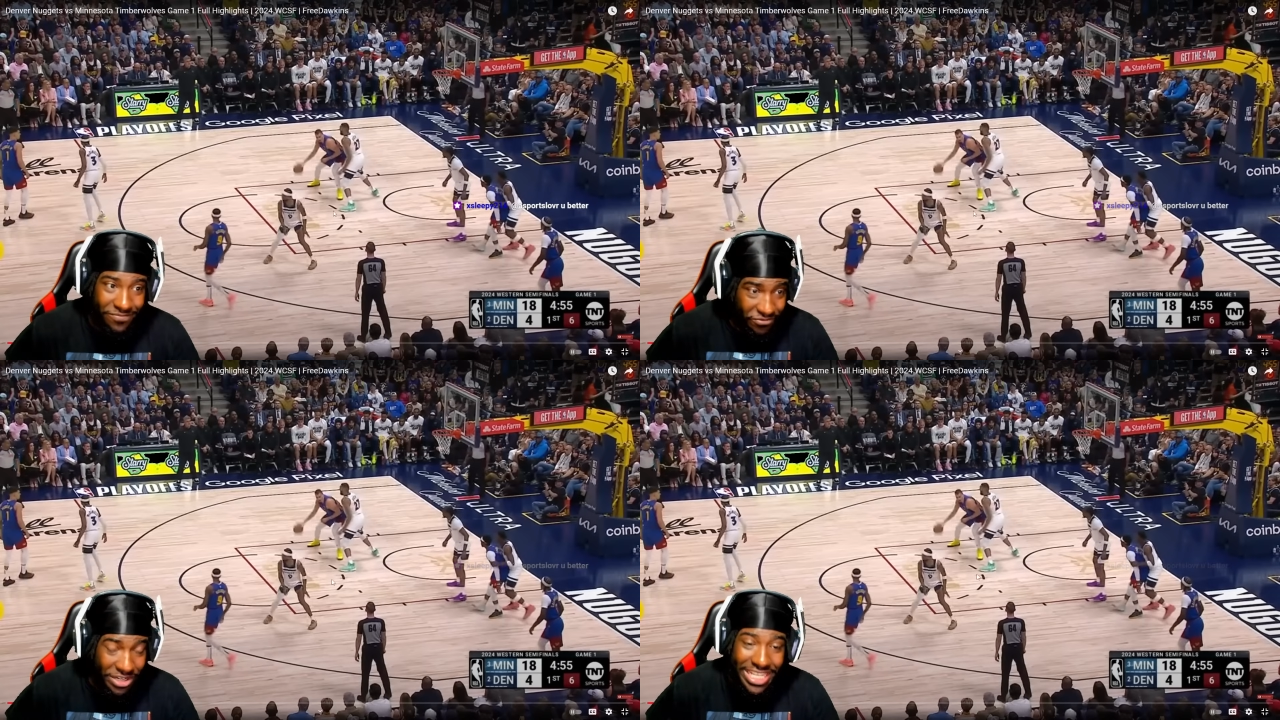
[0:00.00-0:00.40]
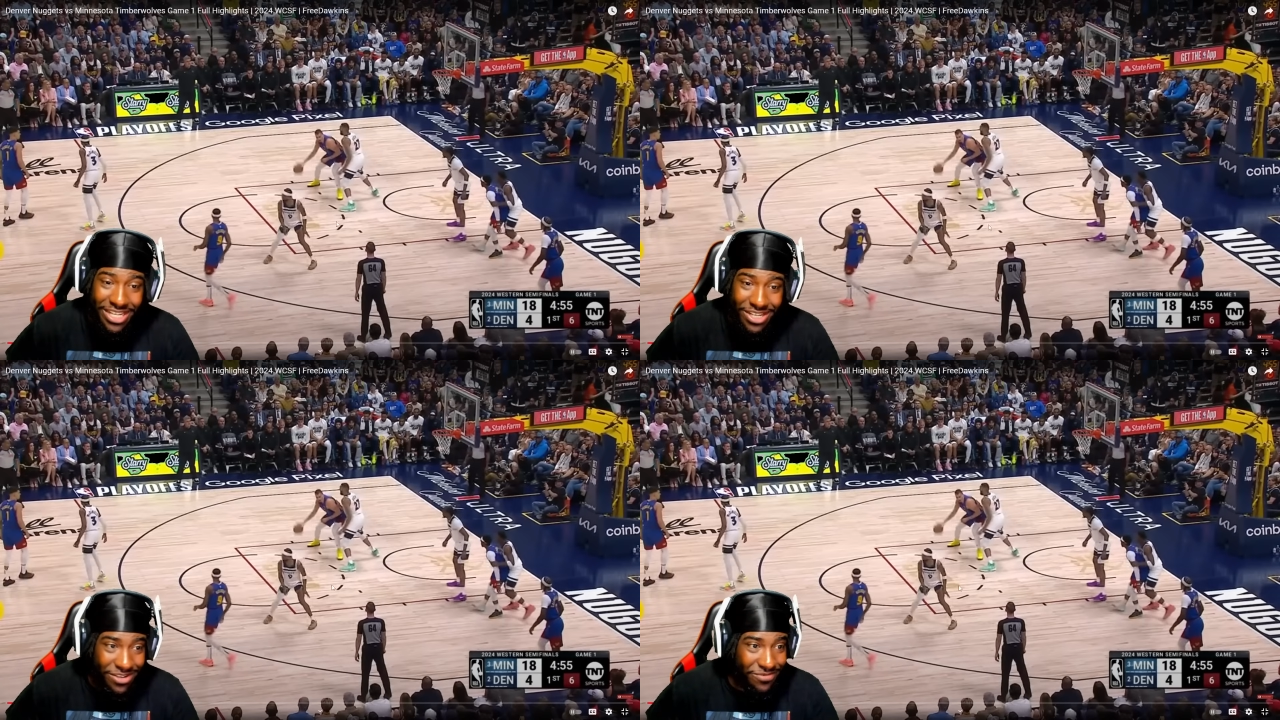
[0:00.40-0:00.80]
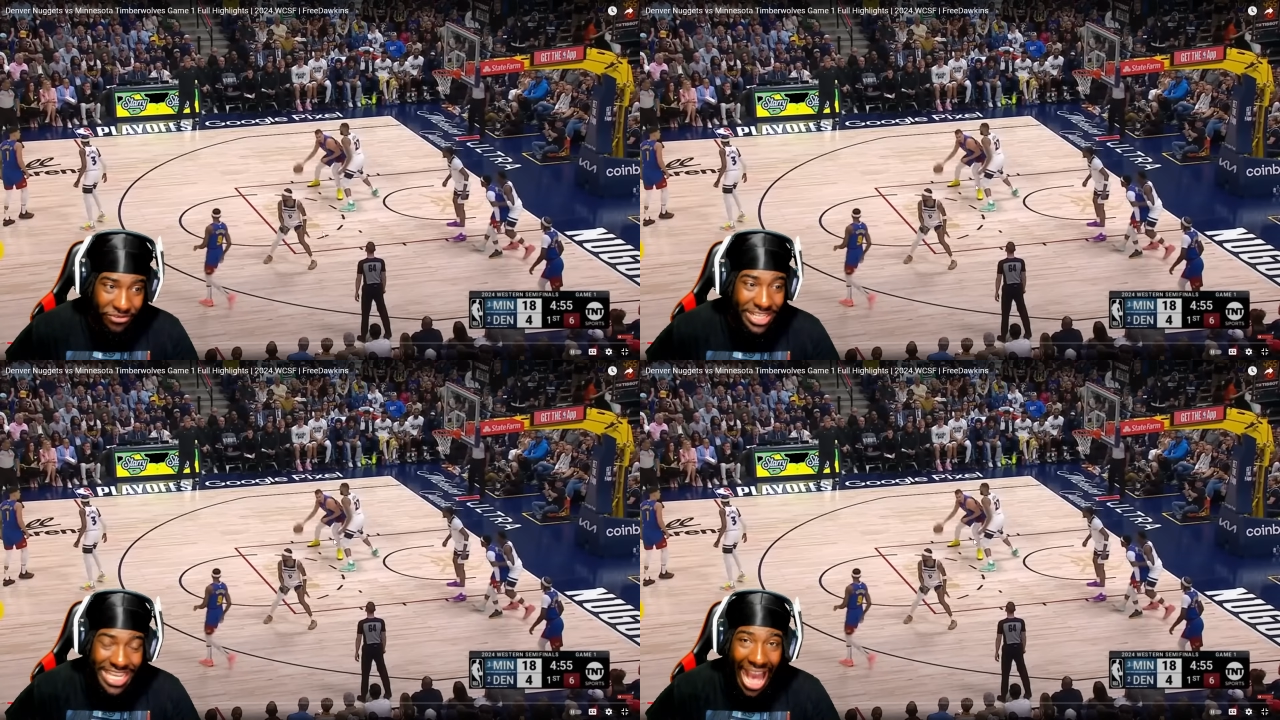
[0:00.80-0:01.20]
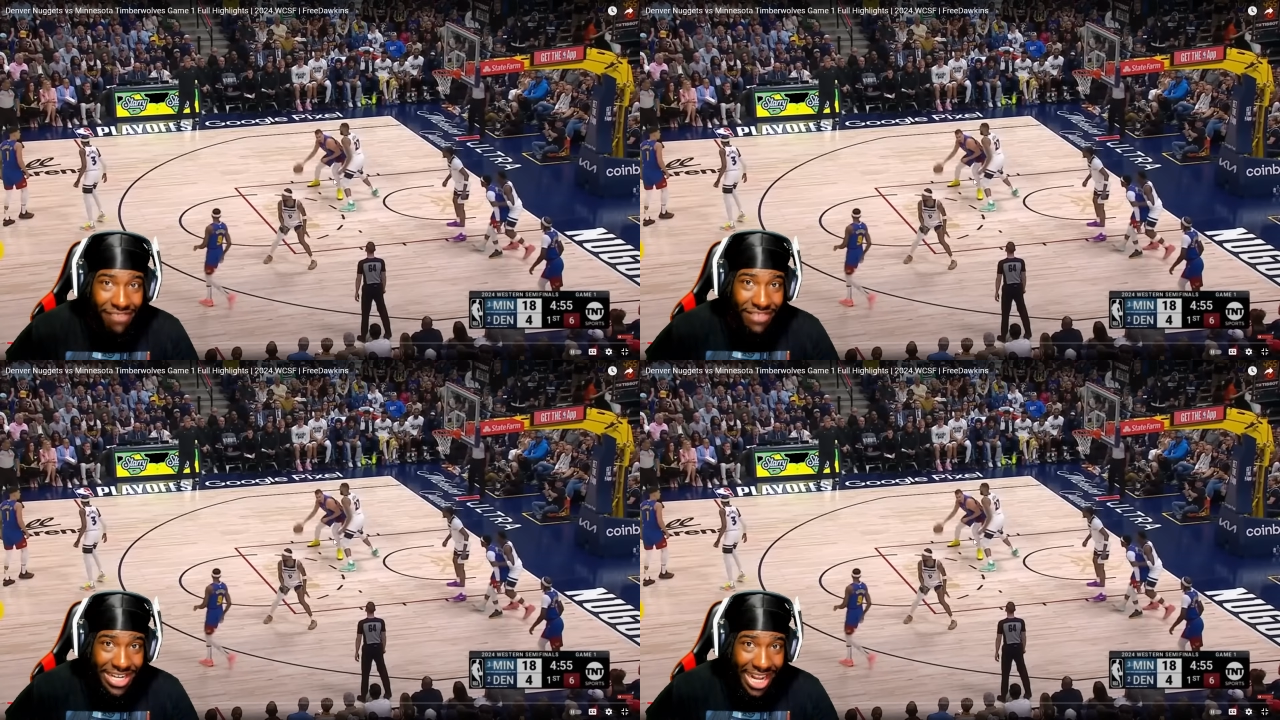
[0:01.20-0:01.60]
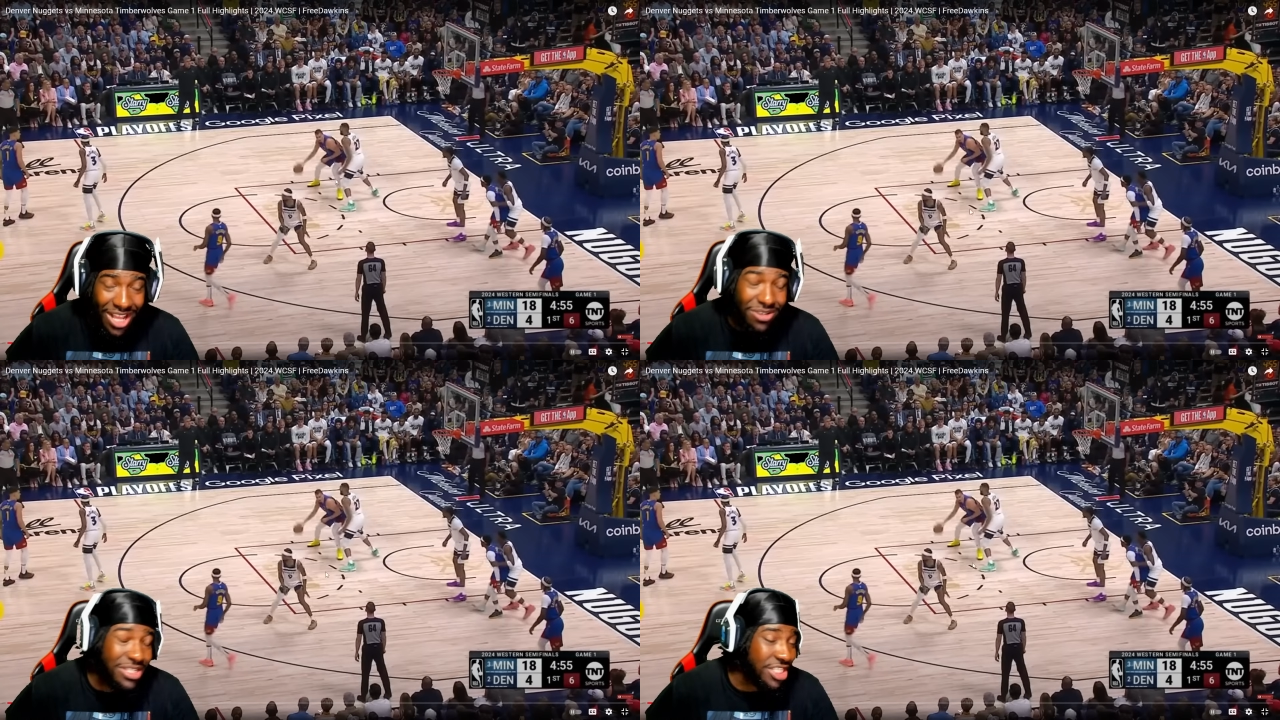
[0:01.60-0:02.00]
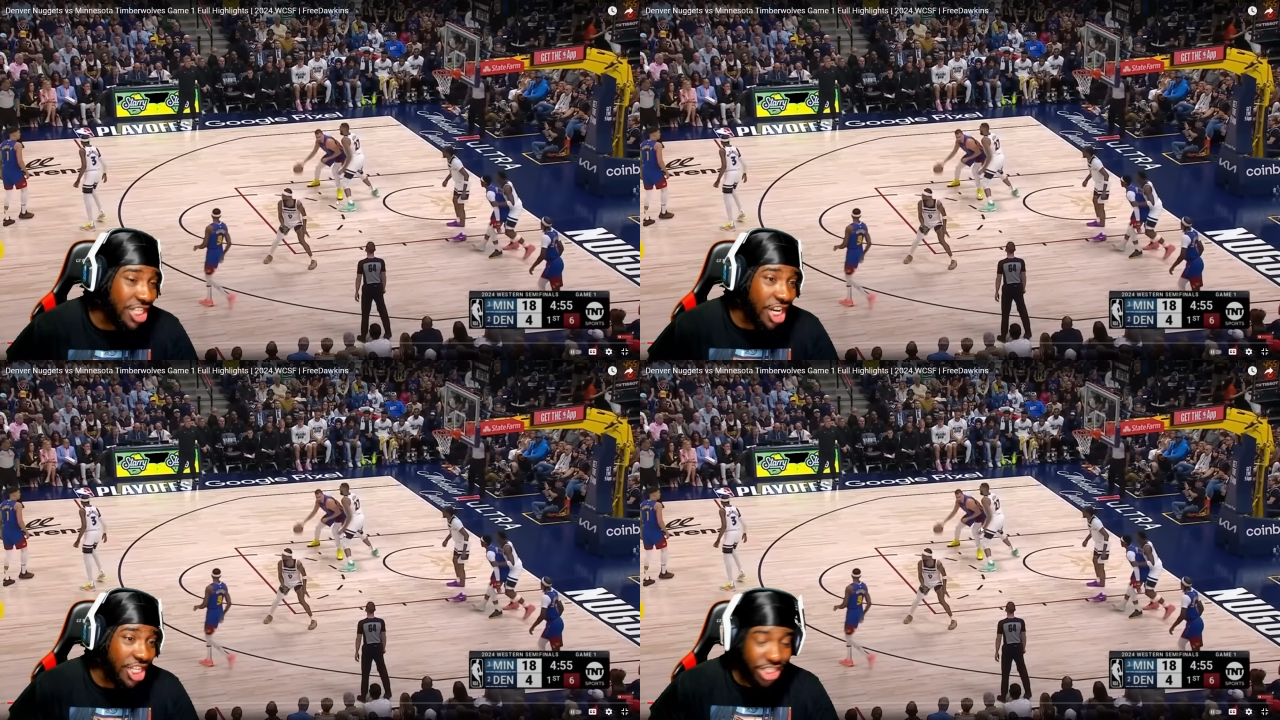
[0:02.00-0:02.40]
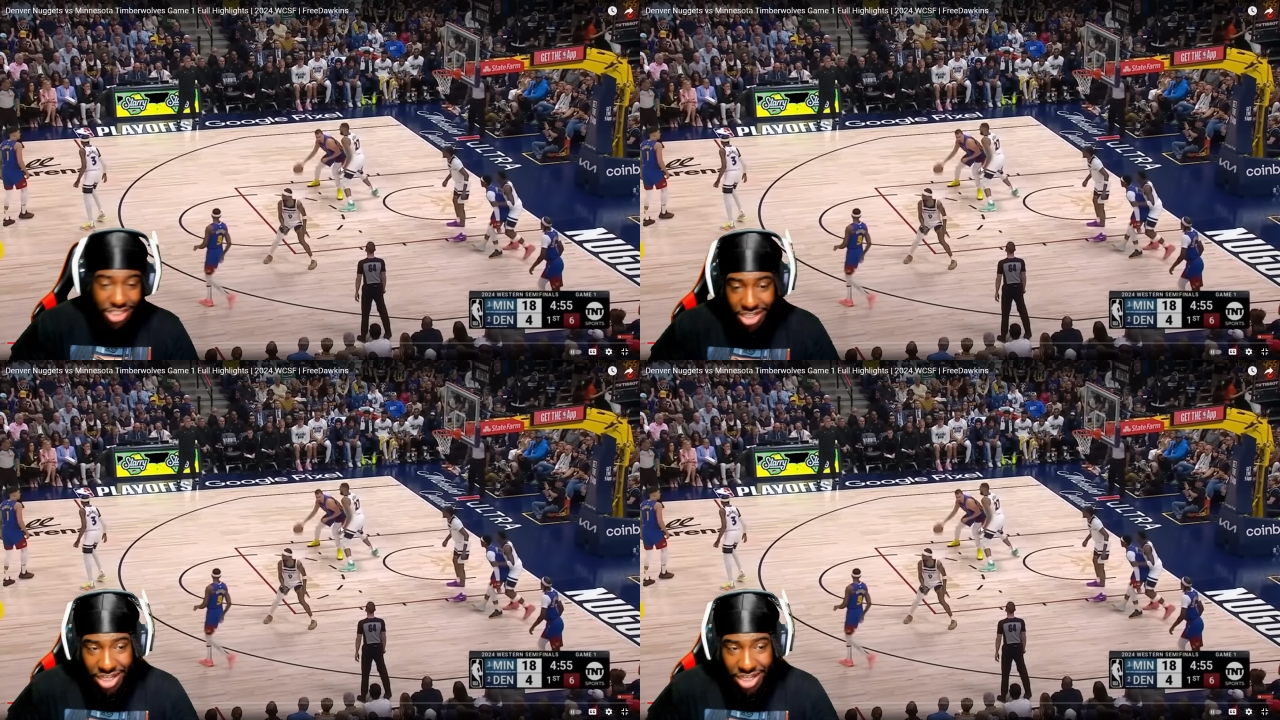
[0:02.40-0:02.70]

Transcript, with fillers: really really hot right now. Sheesh.